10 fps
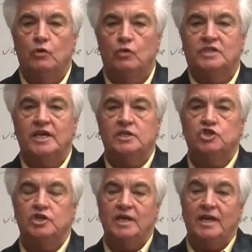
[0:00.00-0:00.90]

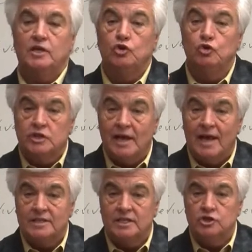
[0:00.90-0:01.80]
retention, and
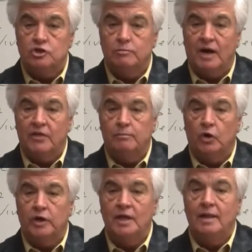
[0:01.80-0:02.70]
utilization by the
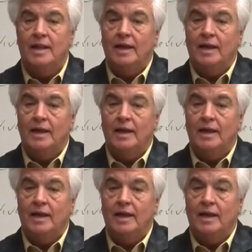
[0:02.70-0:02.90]
body.